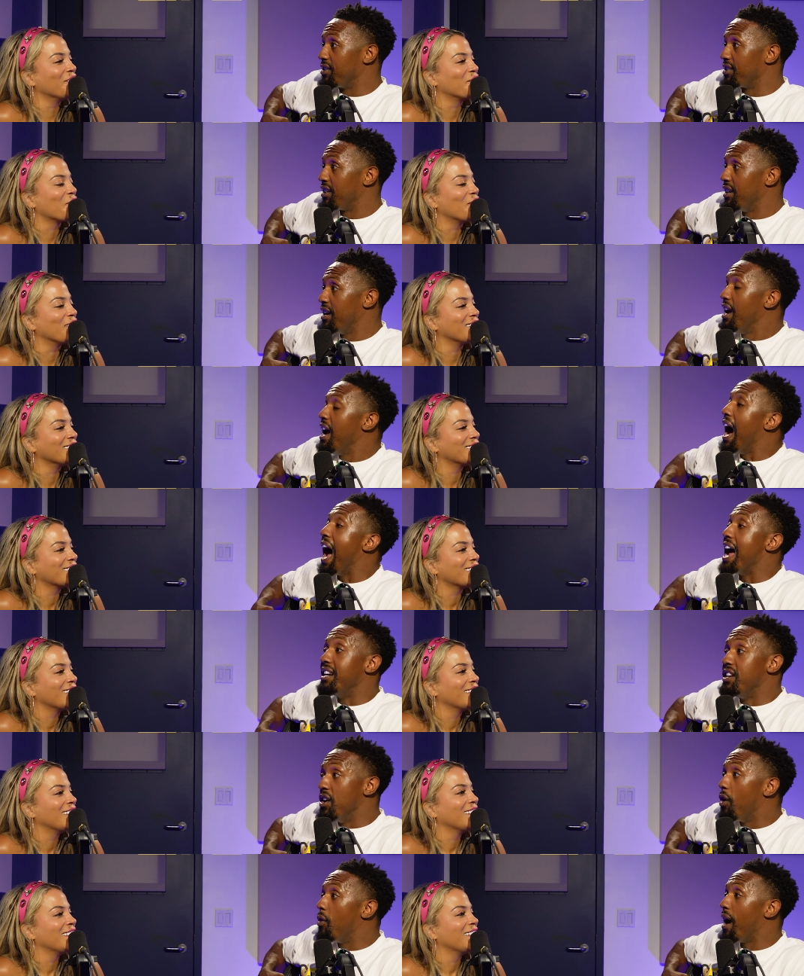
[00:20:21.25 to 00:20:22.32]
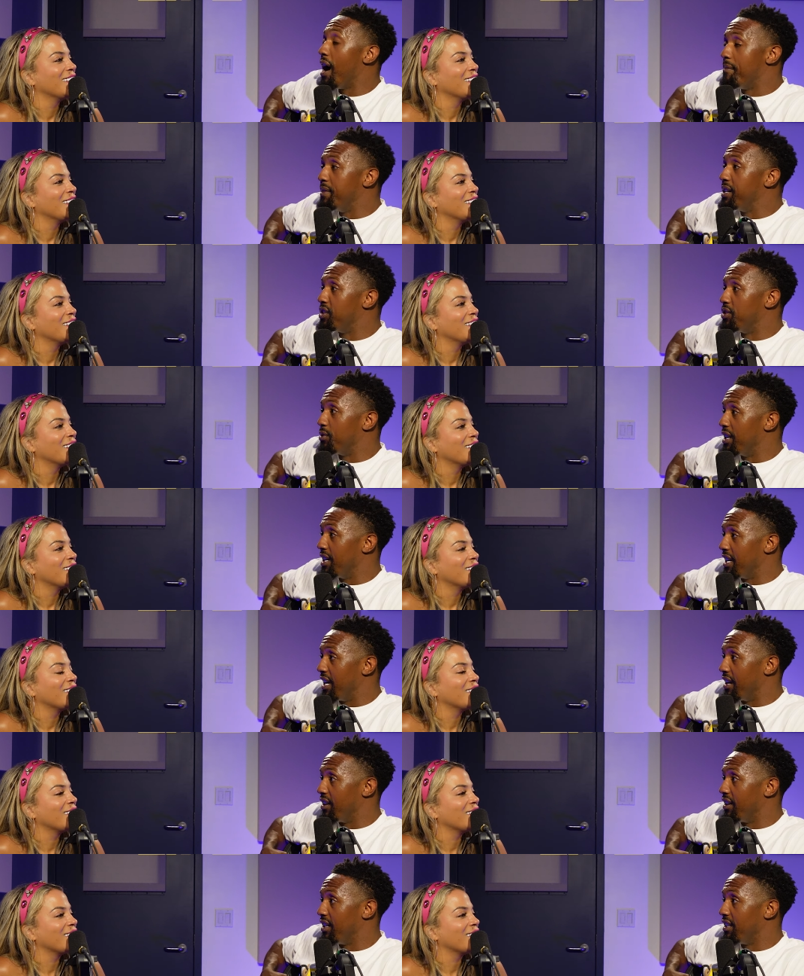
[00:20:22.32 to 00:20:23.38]
Speaker 1: of course. I know how much you can
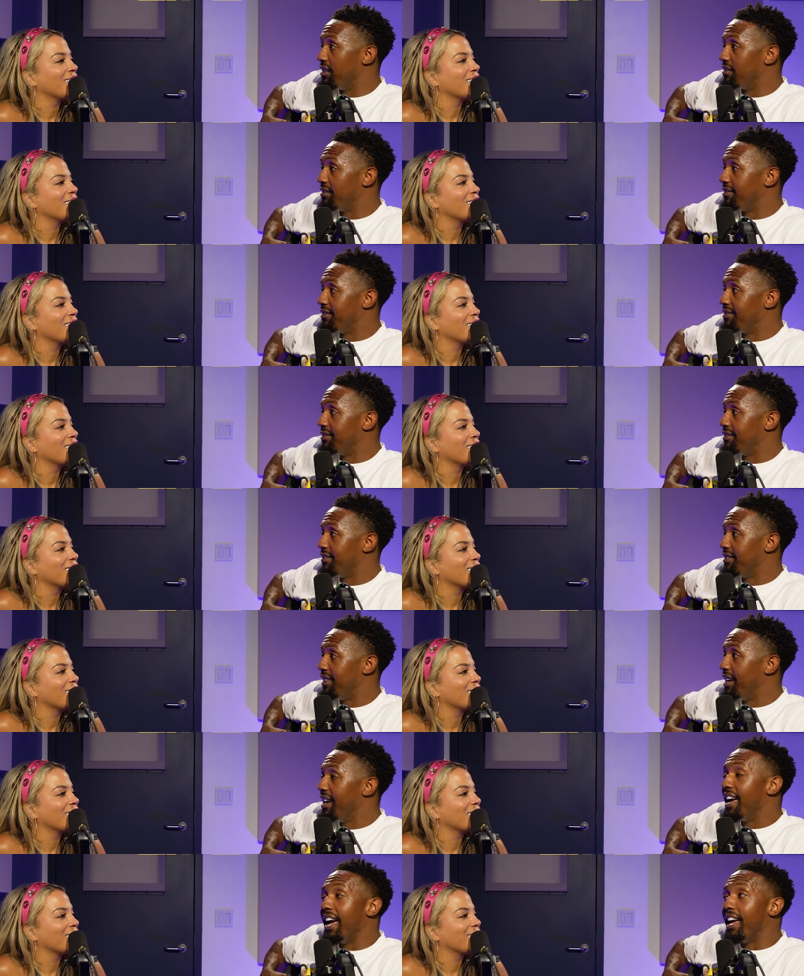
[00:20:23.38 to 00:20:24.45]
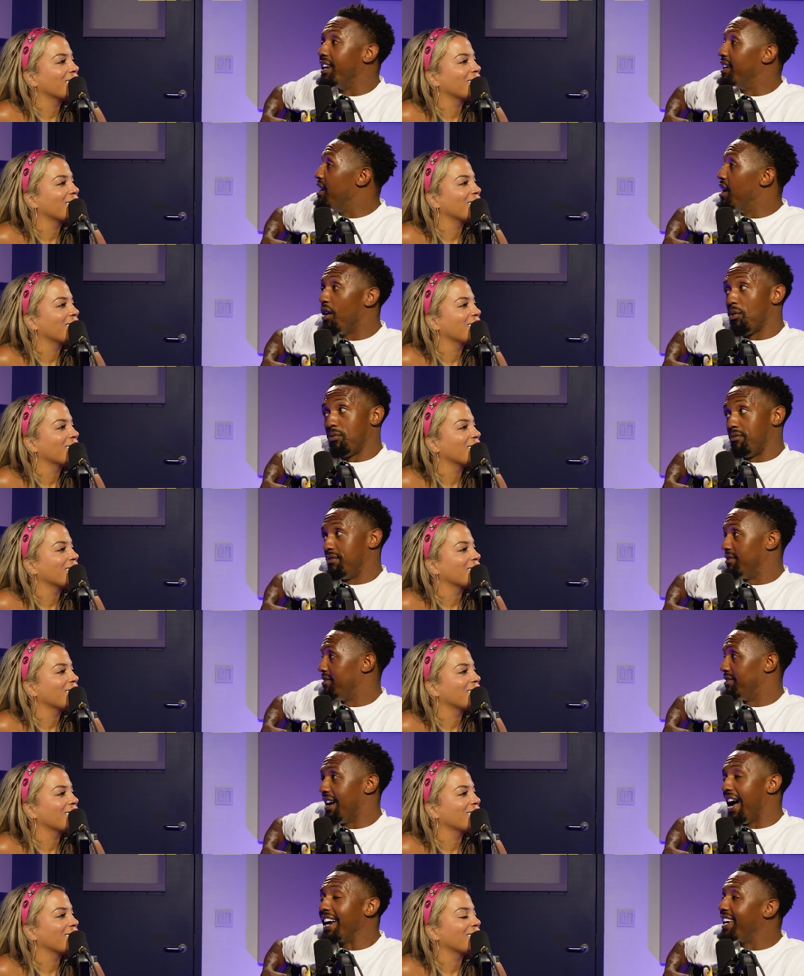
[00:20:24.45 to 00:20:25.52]
carry, and no,
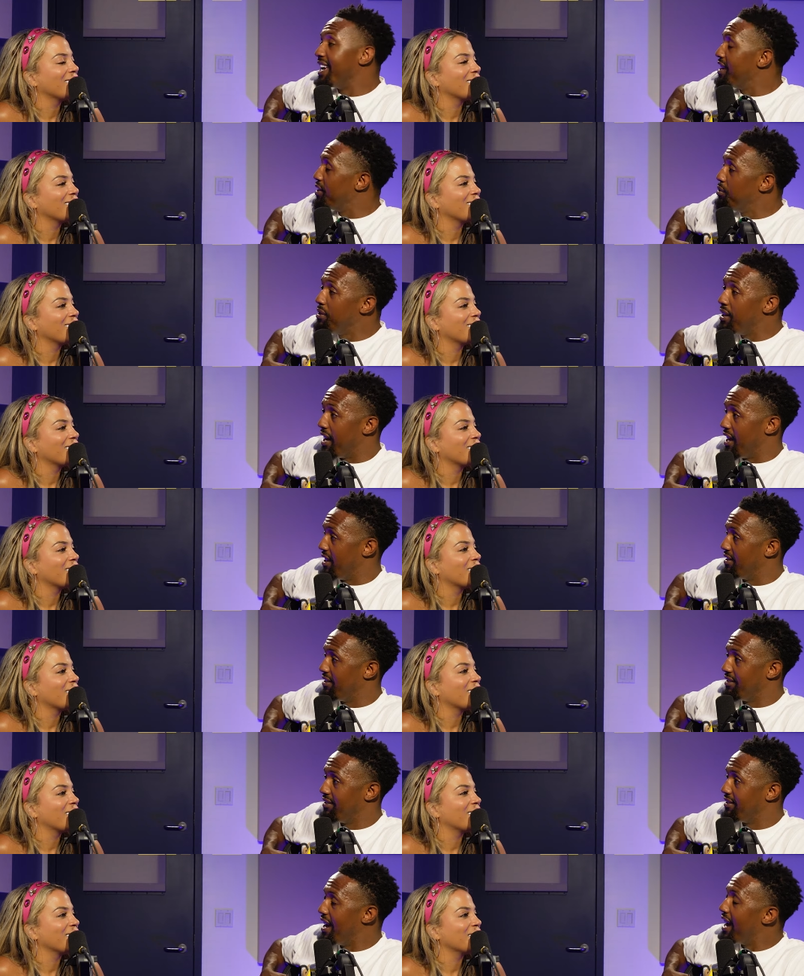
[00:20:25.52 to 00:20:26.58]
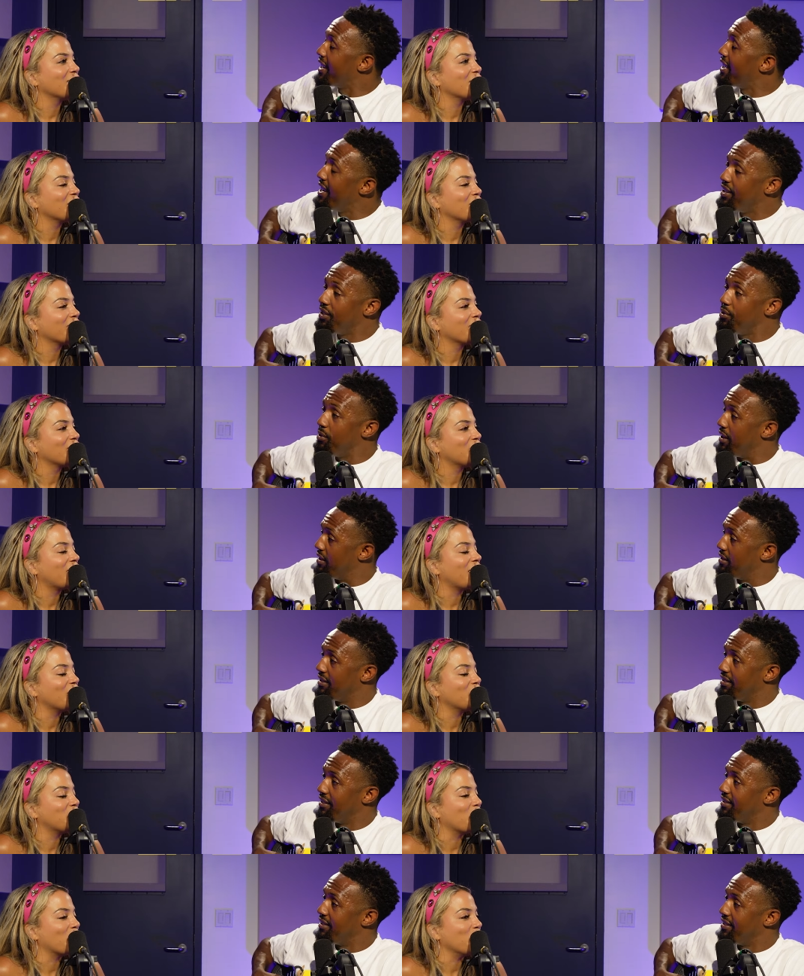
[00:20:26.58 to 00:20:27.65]
I can't do that. I can't do
Speaker 2: it. Can I
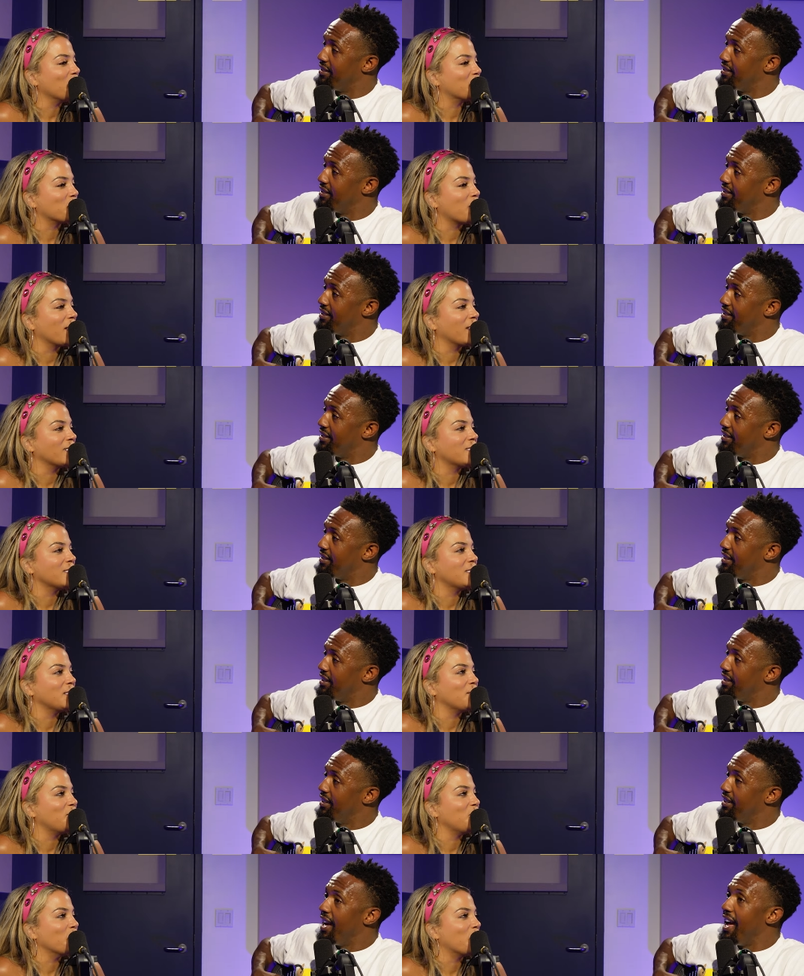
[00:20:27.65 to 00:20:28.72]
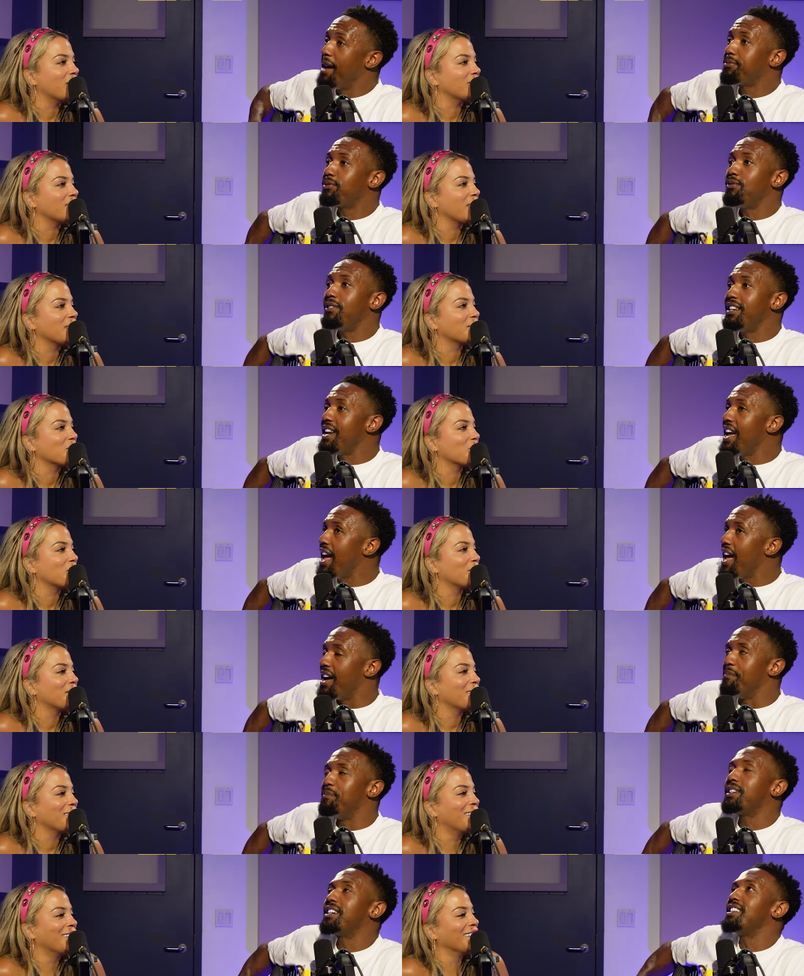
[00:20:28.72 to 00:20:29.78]
just tell you what's on my list and see if you want? Absolutely
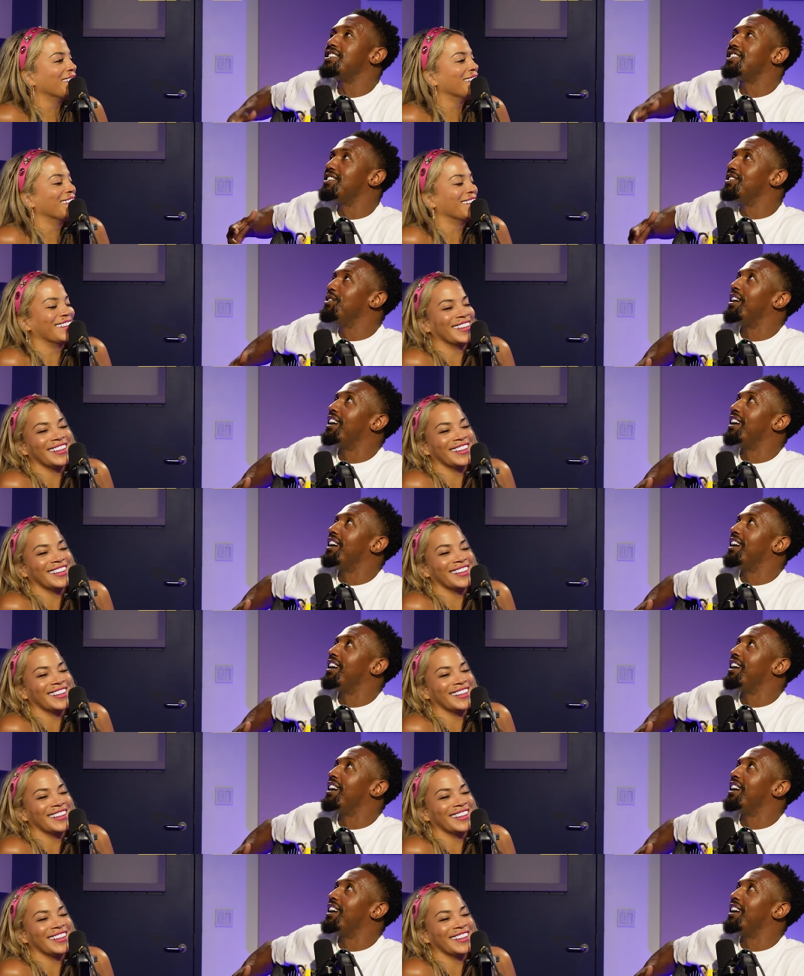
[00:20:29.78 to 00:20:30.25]
Speaker 1: not, because you.